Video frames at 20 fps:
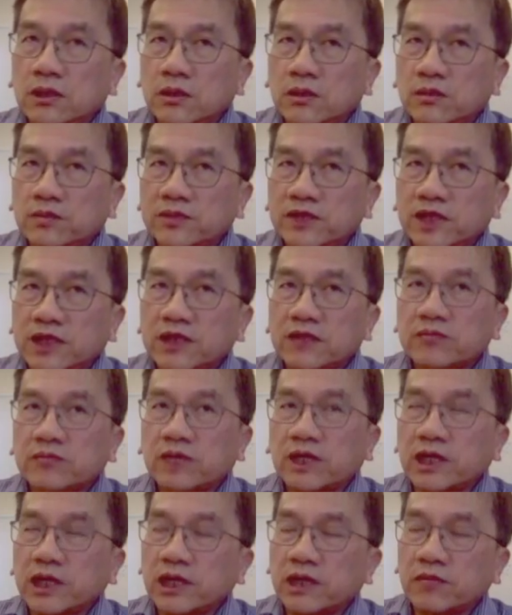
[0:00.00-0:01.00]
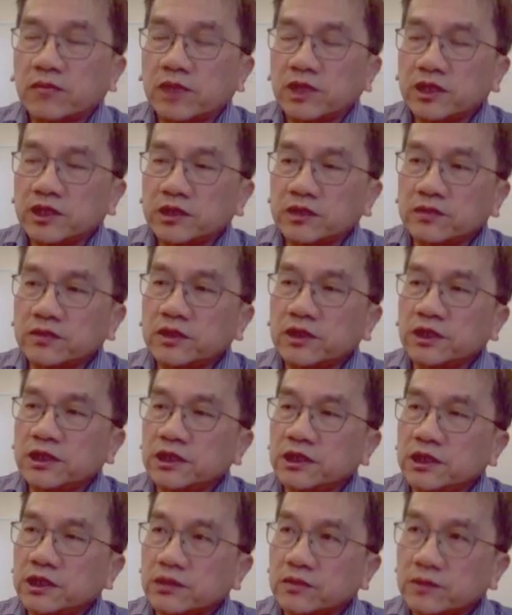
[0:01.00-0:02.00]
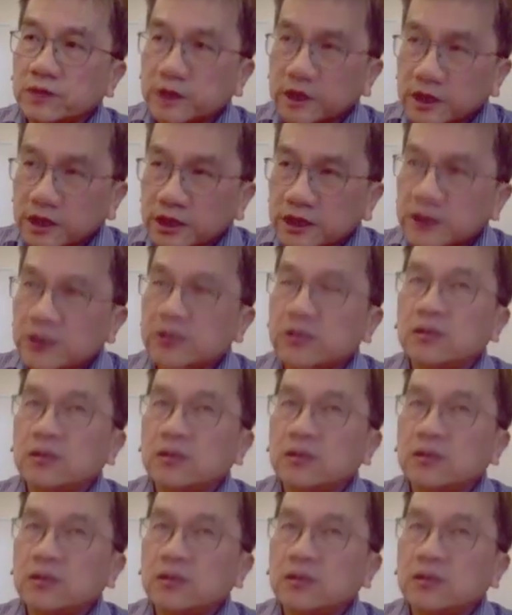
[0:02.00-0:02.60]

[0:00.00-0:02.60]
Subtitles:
obtained my MA degree in linguistics.